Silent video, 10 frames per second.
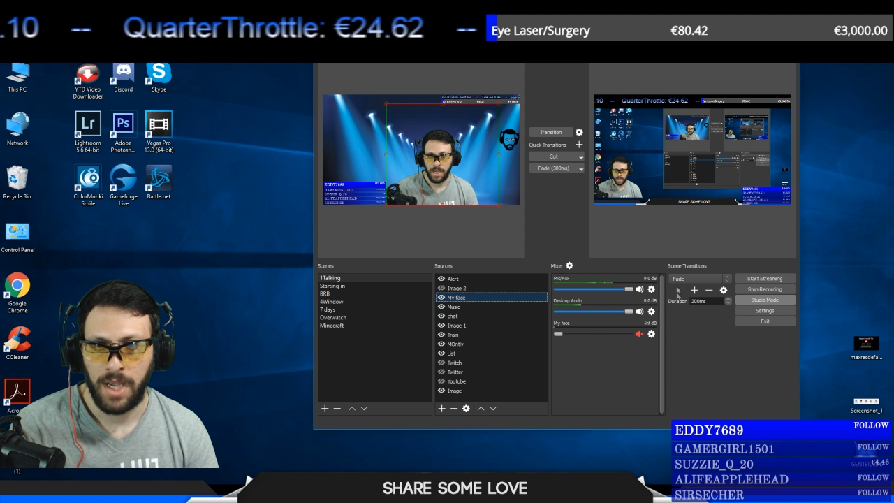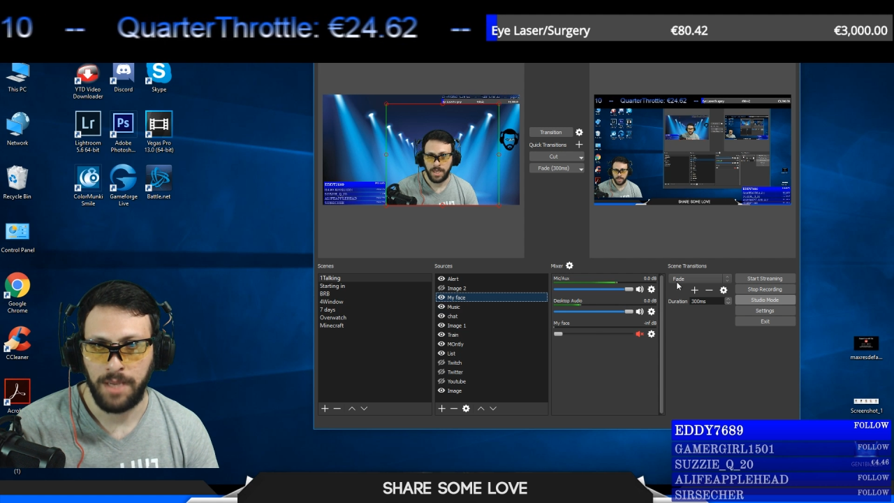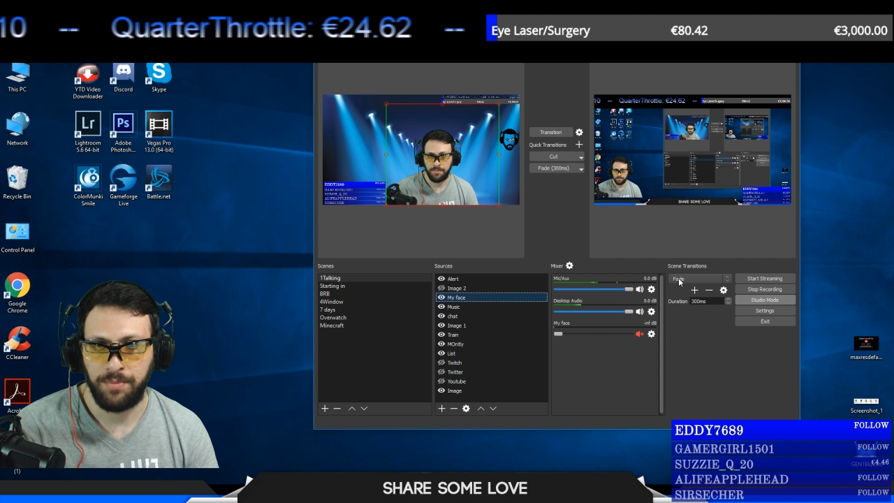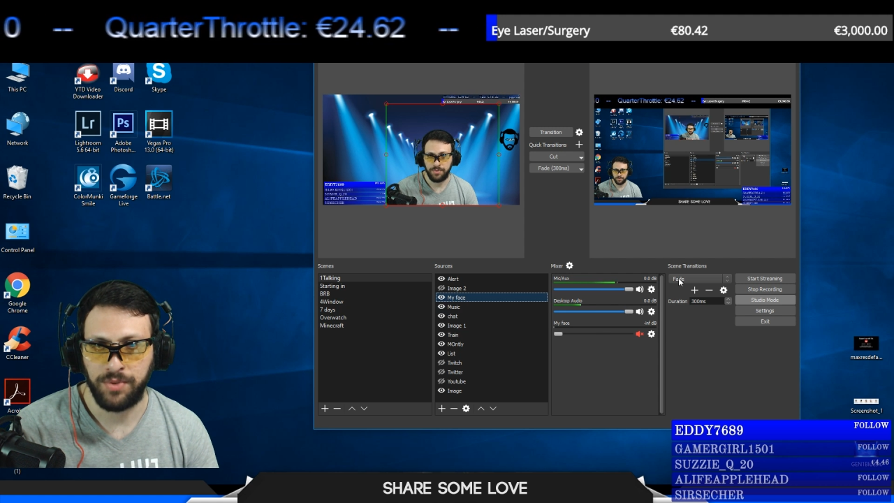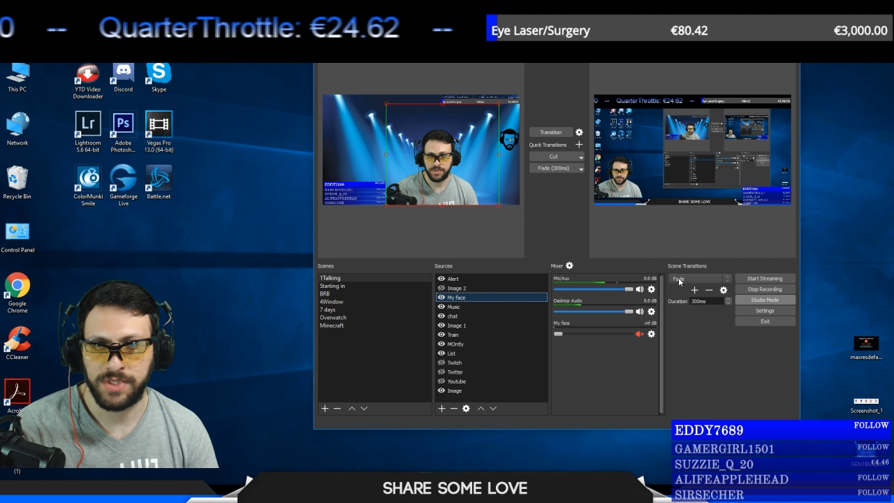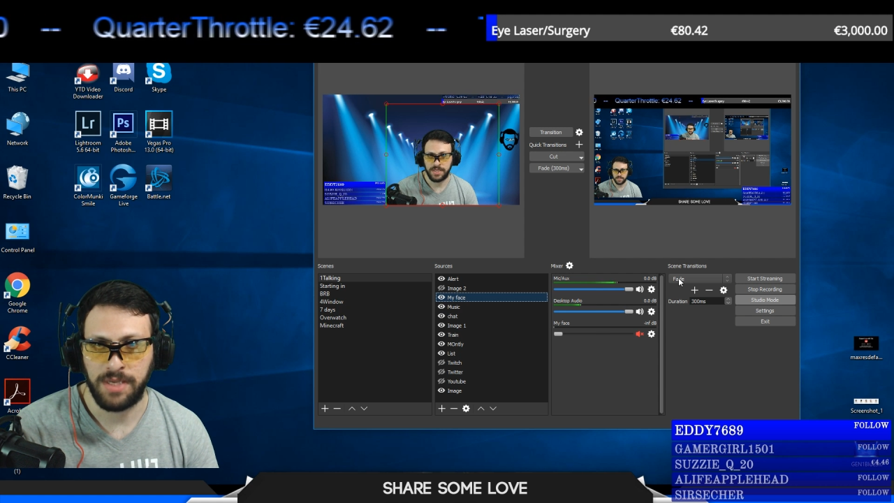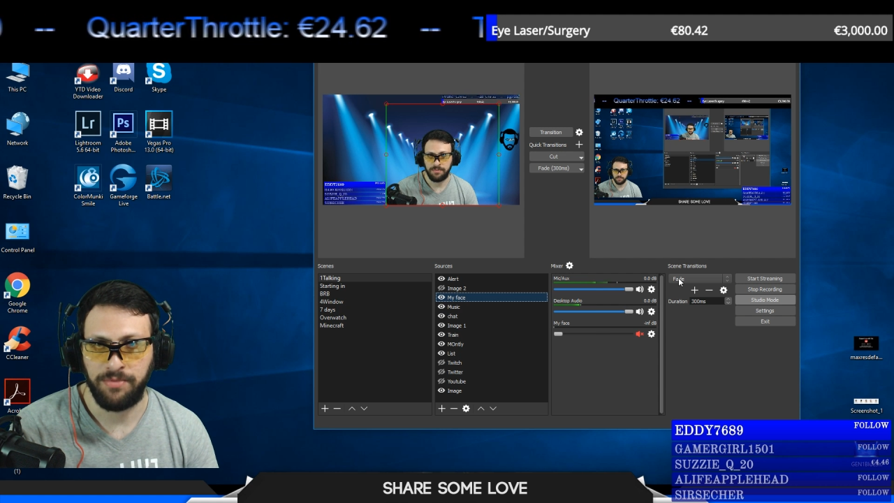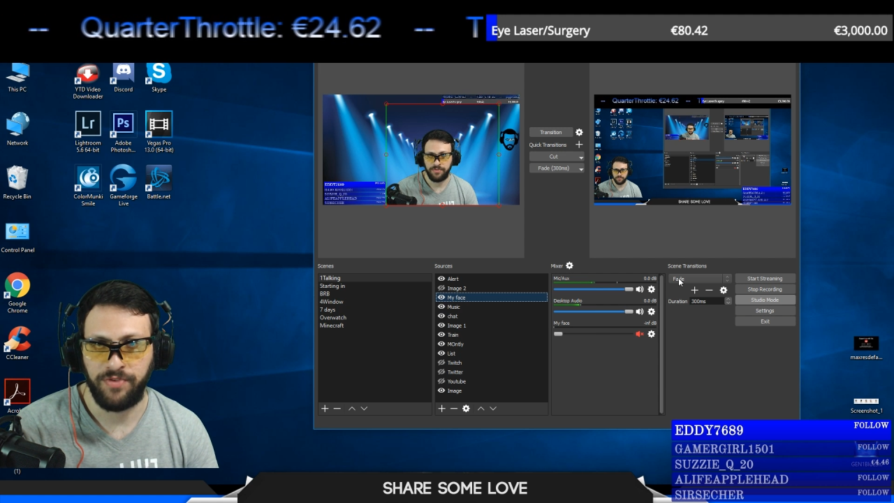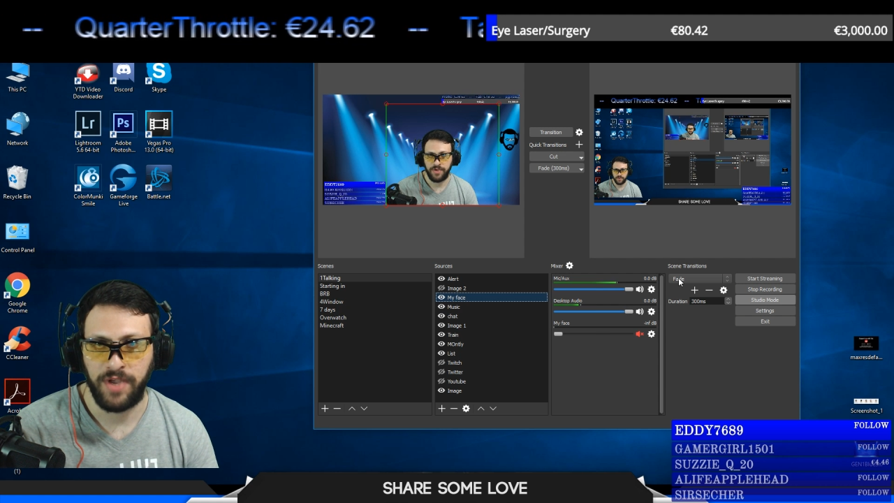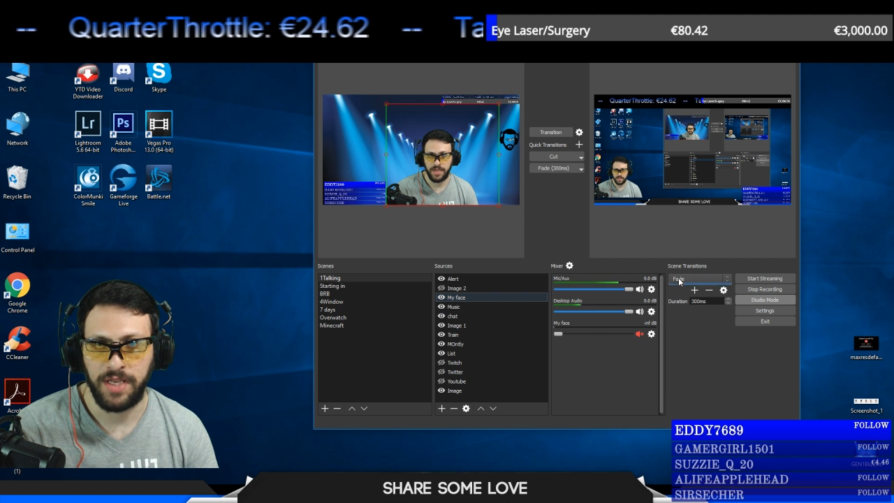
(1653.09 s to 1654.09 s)
I put
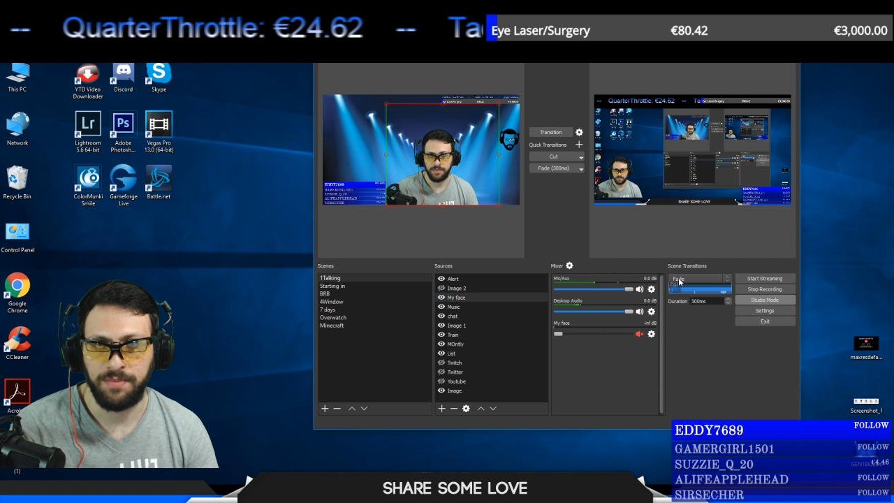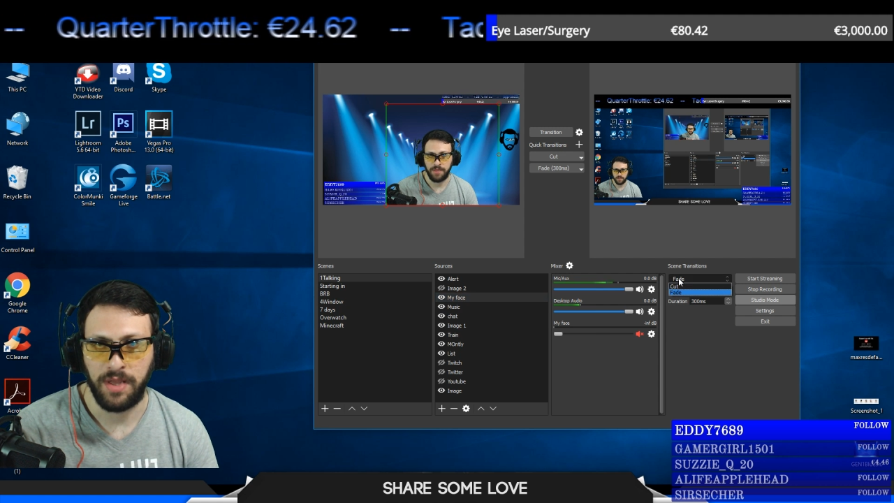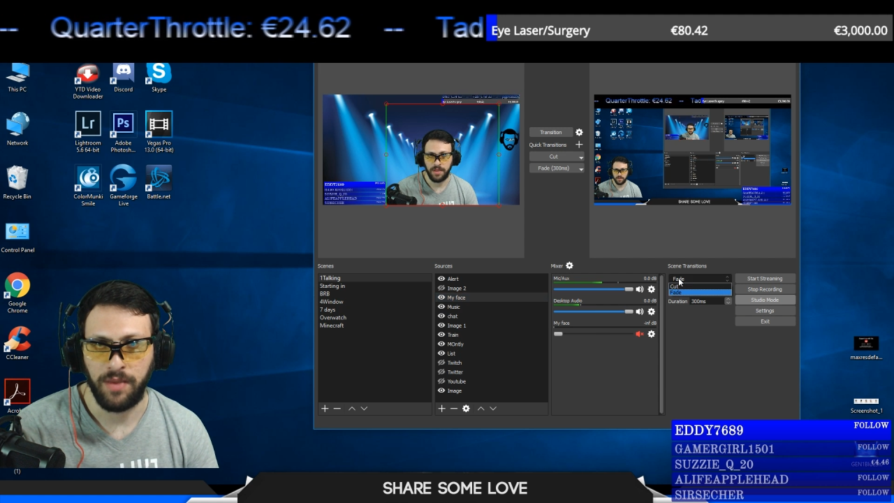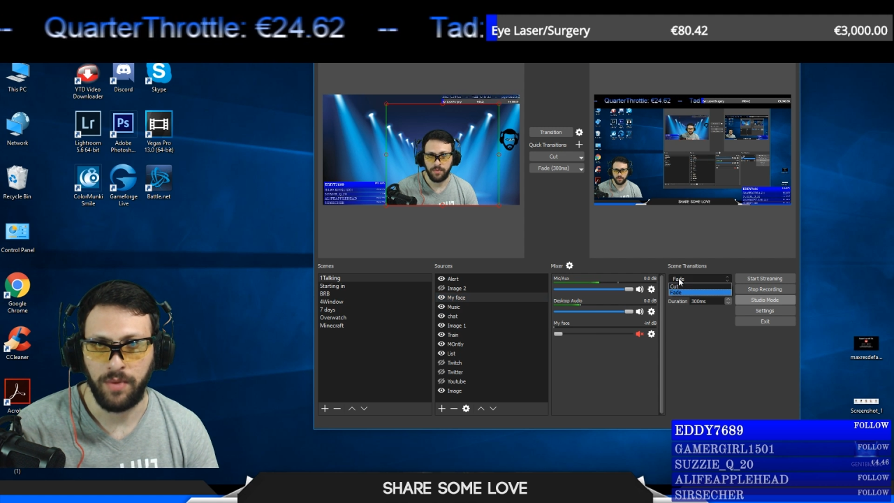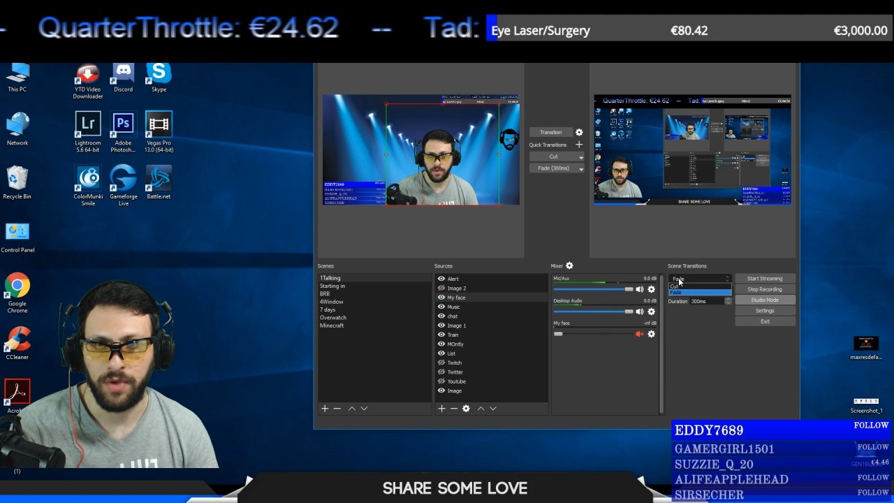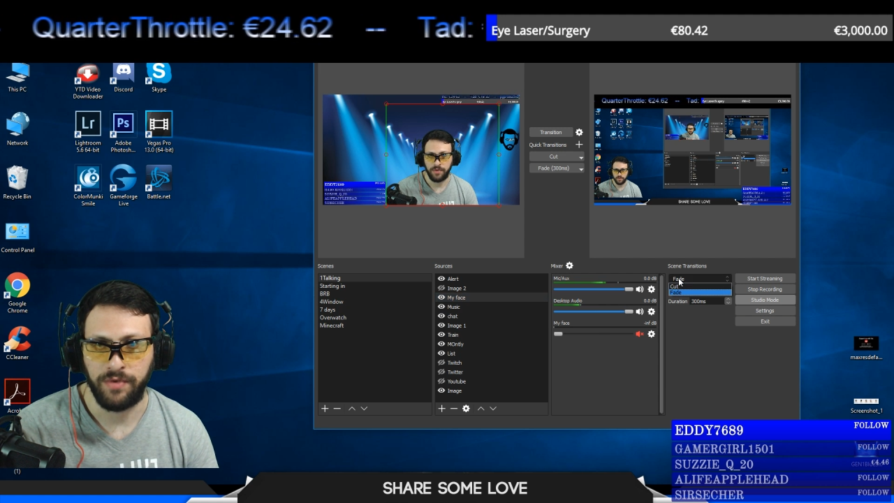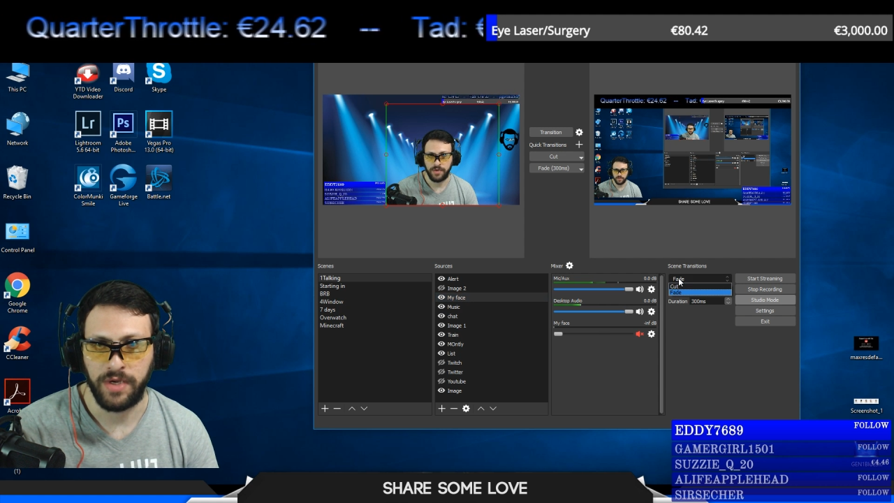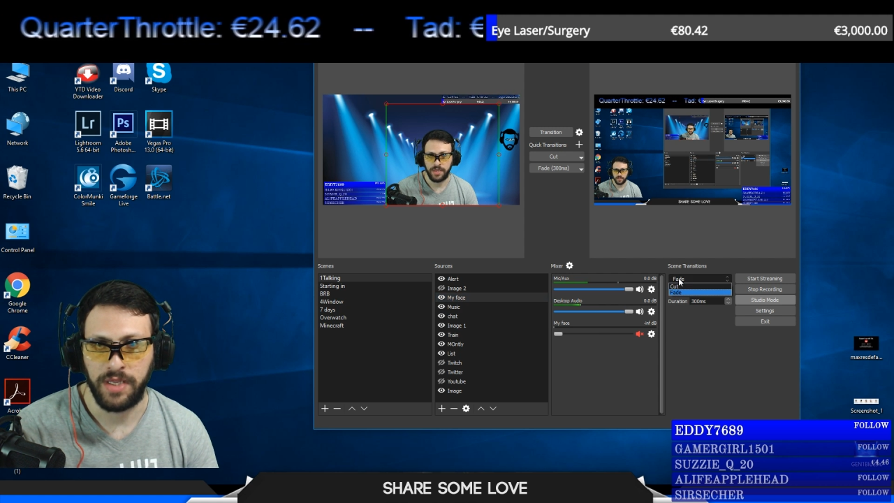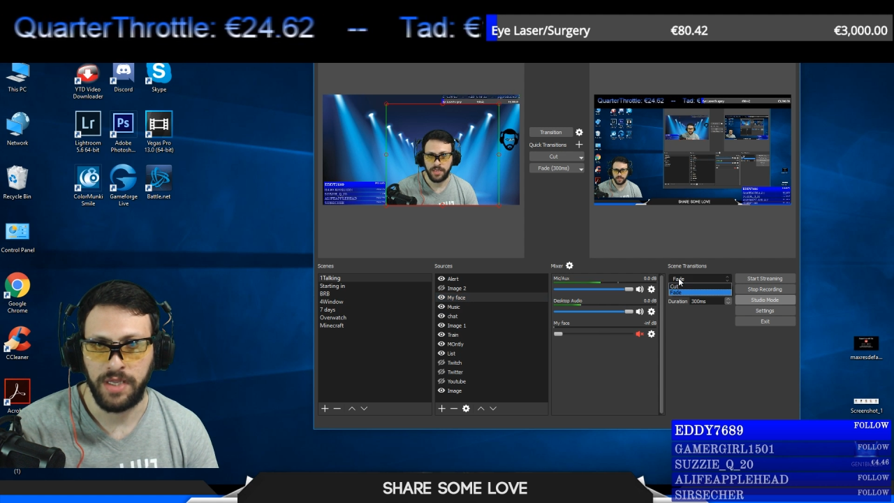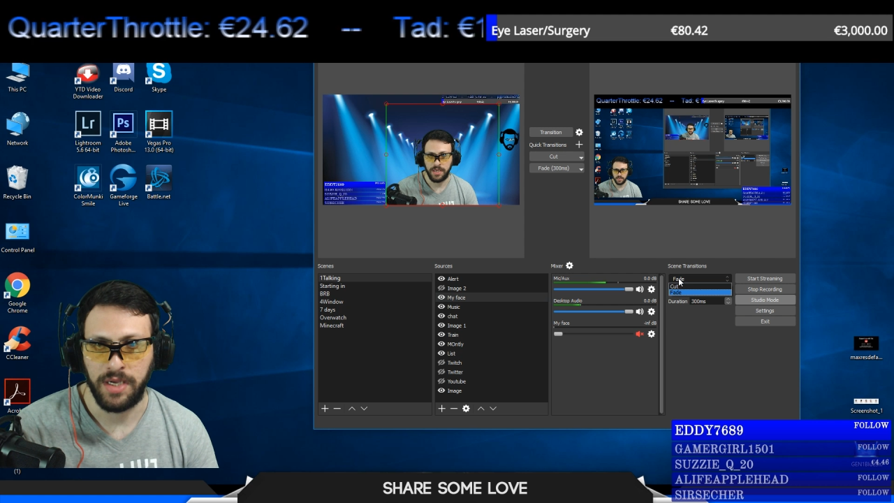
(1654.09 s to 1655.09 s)
some fade, by the way,
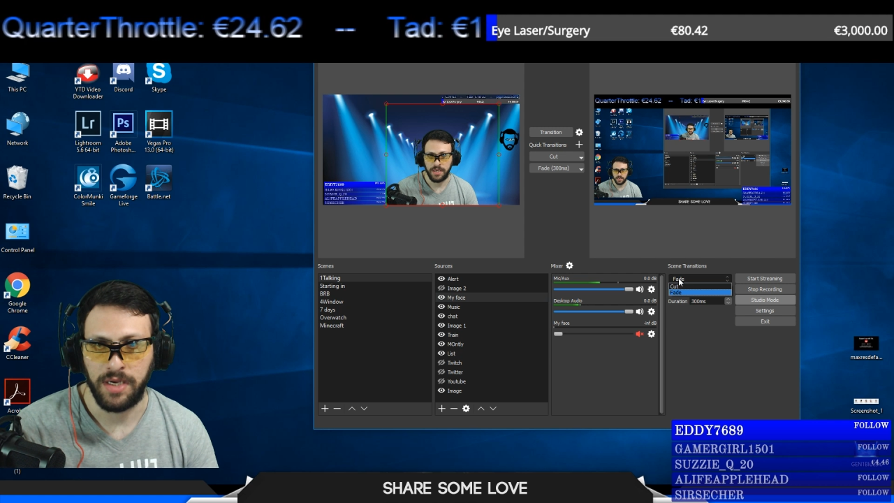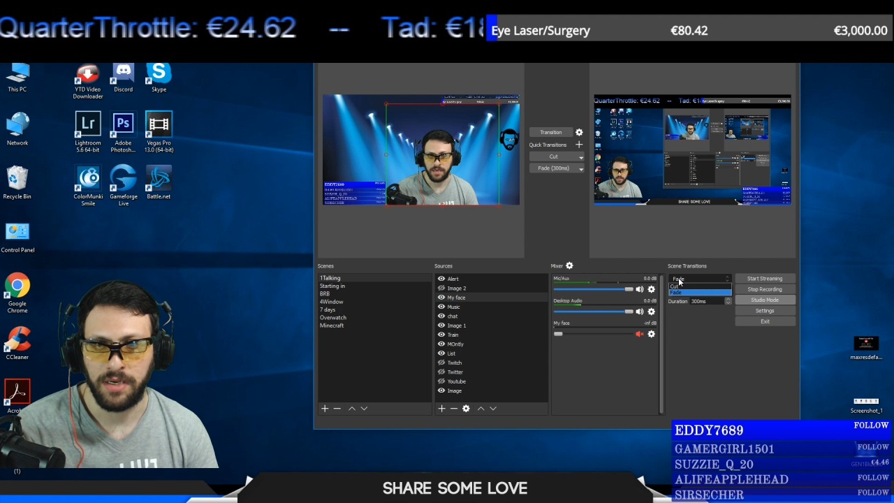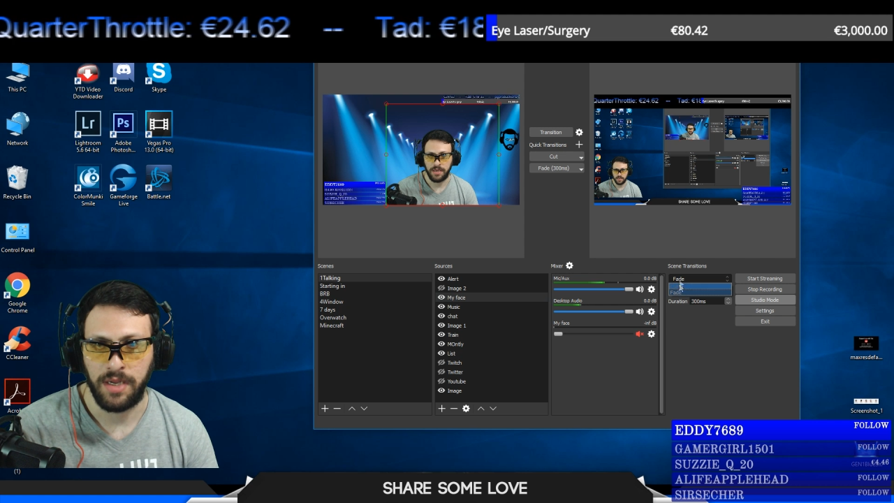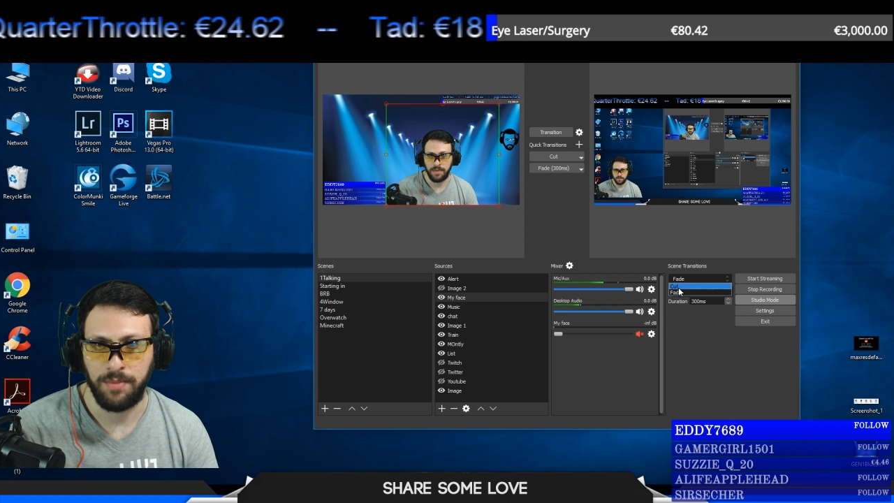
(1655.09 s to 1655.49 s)
over here.